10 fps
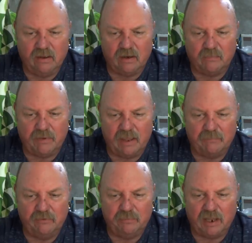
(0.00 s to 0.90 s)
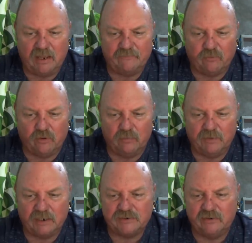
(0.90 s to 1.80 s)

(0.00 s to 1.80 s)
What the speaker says: on a bamboo platform next